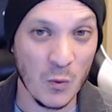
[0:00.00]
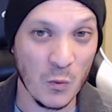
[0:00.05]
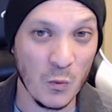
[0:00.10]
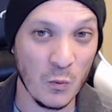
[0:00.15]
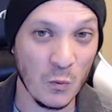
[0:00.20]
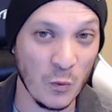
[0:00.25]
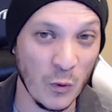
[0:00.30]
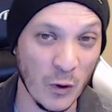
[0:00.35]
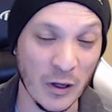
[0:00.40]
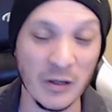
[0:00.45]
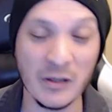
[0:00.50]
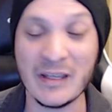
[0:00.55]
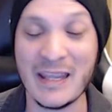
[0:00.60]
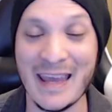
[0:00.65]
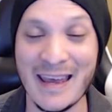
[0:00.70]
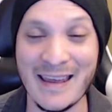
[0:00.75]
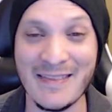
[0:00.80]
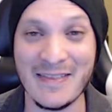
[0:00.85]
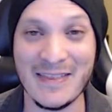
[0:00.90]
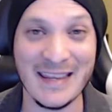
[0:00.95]
will
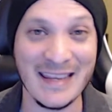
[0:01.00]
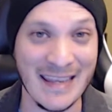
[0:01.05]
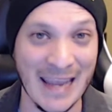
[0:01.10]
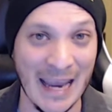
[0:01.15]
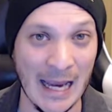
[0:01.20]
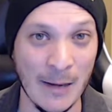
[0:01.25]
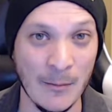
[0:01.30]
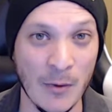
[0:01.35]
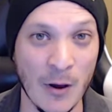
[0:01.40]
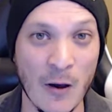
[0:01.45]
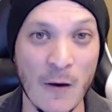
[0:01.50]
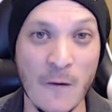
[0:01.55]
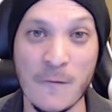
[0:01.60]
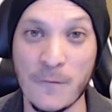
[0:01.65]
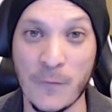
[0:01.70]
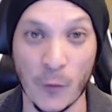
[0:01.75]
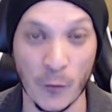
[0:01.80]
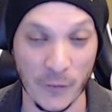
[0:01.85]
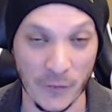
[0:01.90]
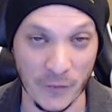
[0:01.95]
get the game
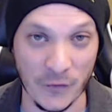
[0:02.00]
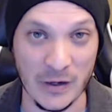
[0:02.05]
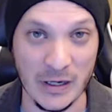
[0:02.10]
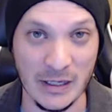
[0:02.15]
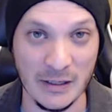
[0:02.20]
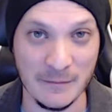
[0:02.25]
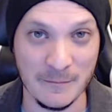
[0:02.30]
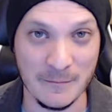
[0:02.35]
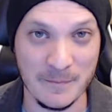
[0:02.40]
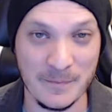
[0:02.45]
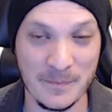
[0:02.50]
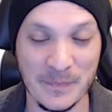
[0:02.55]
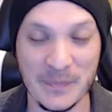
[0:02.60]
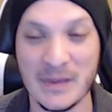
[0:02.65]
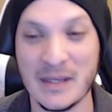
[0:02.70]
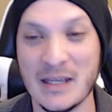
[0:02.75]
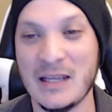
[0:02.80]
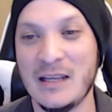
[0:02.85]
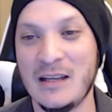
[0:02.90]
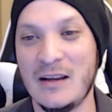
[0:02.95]
for free.
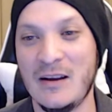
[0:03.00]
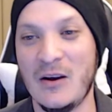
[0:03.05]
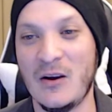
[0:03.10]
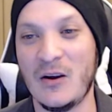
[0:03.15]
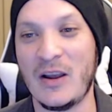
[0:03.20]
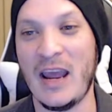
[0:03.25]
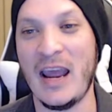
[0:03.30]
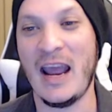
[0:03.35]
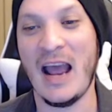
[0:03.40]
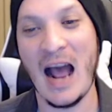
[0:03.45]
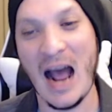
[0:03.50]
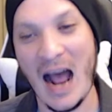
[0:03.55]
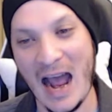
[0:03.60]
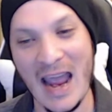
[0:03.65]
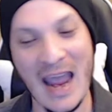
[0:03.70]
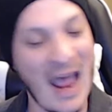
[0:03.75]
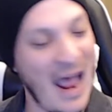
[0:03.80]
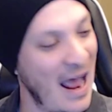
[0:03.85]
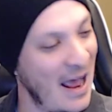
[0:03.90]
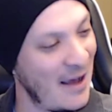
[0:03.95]
Okay, I
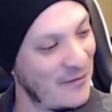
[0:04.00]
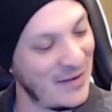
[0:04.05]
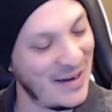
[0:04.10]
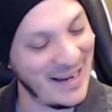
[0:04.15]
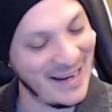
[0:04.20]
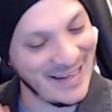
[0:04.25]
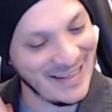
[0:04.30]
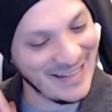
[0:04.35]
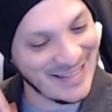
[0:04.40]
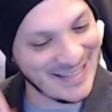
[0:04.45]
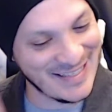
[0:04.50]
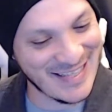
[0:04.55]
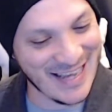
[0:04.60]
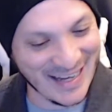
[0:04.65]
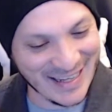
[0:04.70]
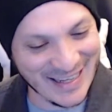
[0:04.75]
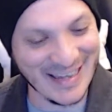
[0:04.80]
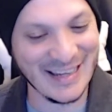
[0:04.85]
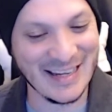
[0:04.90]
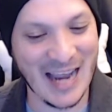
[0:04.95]
have a
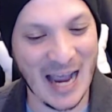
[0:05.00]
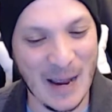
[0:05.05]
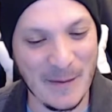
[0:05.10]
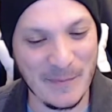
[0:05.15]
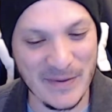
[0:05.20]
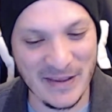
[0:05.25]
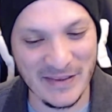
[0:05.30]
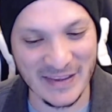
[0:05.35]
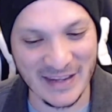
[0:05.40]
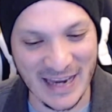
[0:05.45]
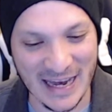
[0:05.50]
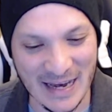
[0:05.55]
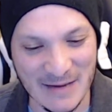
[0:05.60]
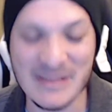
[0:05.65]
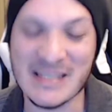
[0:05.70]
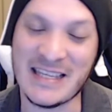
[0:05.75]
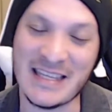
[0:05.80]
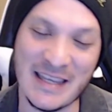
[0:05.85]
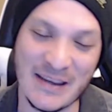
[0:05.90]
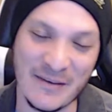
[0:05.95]
second copy of the game
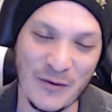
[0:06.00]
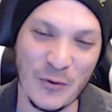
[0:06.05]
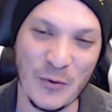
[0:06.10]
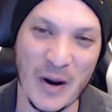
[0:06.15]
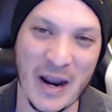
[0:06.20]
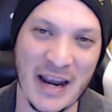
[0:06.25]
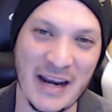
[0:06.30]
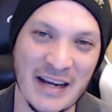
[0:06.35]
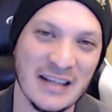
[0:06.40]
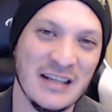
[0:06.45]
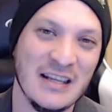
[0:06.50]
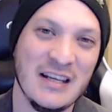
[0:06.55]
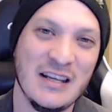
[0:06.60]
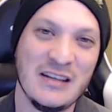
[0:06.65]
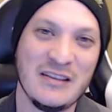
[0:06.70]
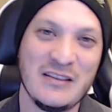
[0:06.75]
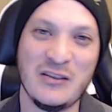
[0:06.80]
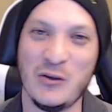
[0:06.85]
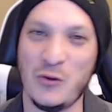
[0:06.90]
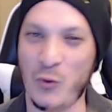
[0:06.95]
to give away
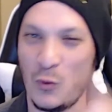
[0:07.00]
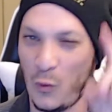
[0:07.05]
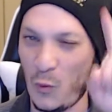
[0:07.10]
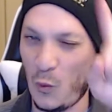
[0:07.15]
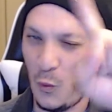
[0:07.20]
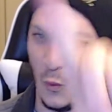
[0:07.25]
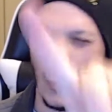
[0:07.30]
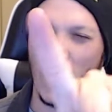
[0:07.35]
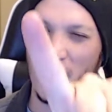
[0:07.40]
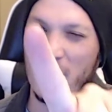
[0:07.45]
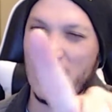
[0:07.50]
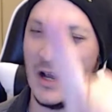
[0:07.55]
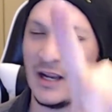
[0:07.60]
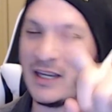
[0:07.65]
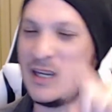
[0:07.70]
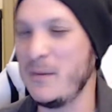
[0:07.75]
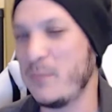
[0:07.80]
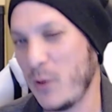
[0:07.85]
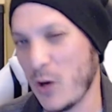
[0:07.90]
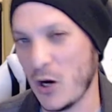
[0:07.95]
to one
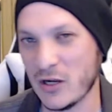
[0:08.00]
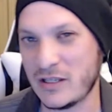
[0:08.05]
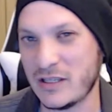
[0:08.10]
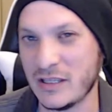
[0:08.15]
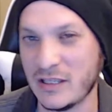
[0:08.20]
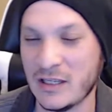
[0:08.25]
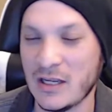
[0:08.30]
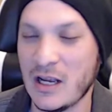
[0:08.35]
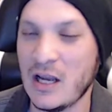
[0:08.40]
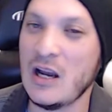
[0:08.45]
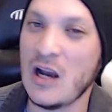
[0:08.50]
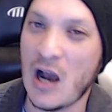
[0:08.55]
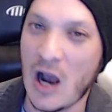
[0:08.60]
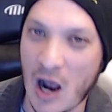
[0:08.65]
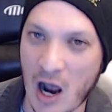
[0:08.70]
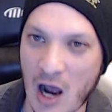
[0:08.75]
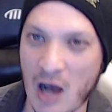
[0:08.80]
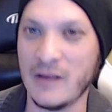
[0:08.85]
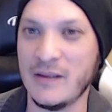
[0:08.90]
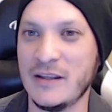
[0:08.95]
lucky person
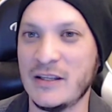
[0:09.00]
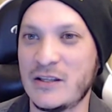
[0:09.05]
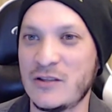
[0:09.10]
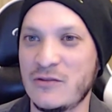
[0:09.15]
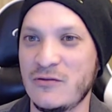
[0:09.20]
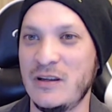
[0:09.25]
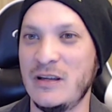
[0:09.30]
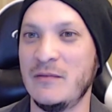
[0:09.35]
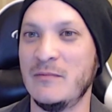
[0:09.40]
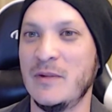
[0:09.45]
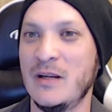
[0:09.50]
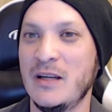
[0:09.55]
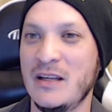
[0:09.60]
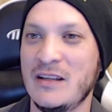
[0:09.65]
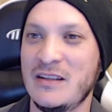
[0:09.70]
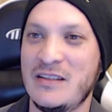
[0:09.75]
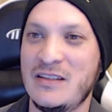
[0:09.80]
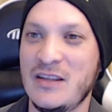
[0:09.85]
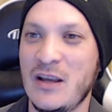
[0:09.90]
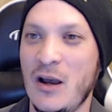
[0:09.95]
on the stream.
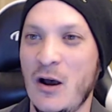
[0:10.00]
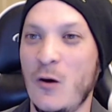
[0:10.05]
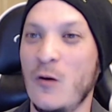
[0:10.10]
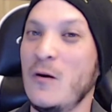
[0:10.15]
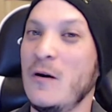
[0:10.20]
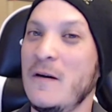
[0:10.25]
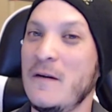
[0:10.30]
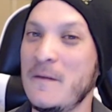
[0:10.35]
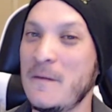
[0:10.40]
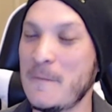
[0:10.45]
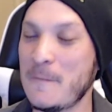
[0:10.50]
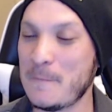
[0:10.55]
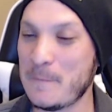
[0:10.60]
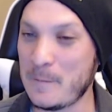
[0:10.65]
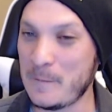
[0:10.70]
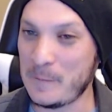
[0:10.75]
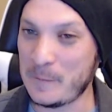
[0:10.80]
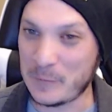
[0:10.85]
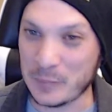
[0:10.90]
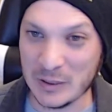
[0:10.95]
So
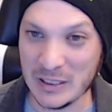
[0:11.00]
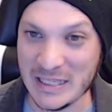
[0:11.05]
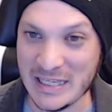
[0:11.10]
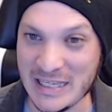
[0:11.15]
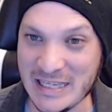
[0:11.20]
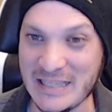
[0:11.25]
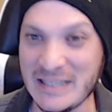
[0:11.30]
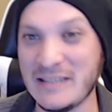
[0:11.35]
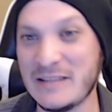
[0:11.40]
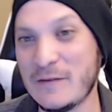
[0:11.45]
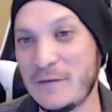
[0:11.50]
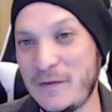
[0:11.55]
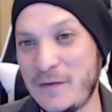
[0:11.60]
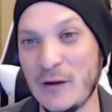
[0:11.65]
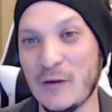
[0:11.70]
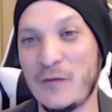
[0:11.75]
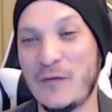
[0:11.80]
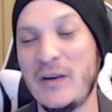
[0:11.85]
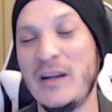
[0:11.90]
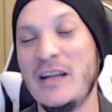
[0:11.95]
please
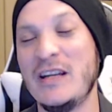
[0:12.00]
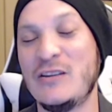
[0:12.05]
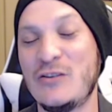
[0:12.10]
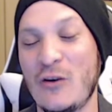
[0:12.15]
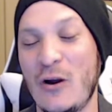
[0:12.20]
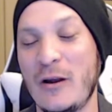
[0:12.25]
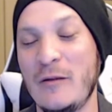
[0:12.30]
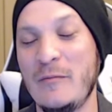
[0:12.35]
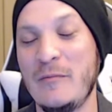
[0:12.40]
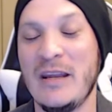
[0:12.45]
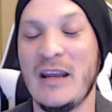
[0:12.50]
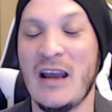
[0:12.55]
feel free to join me